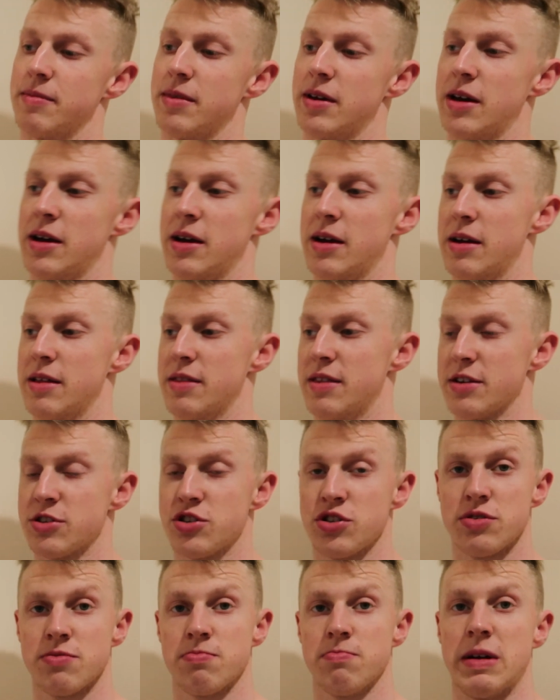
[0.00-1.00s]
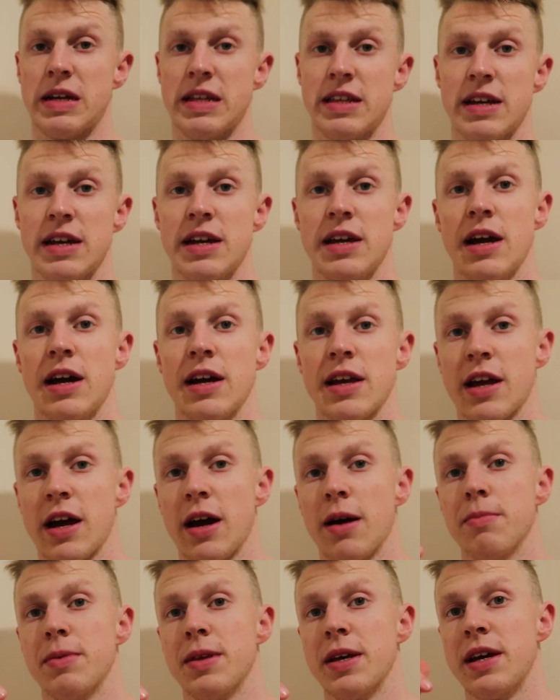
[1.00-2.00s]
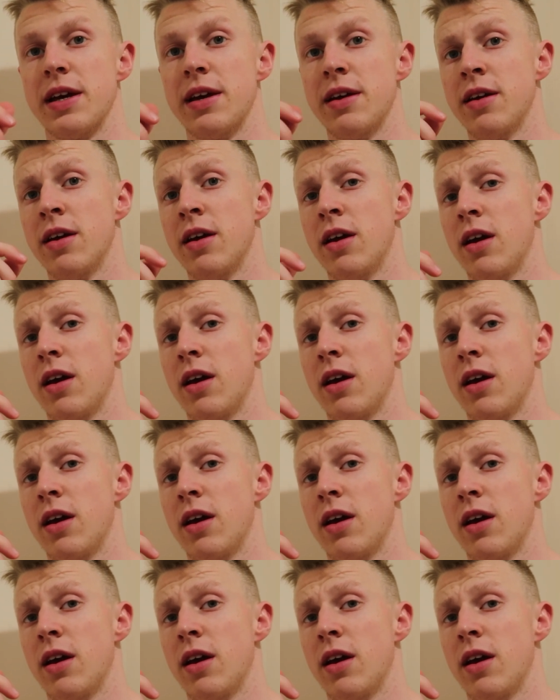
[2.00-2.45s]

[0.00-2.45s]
that's just my day, high carb day.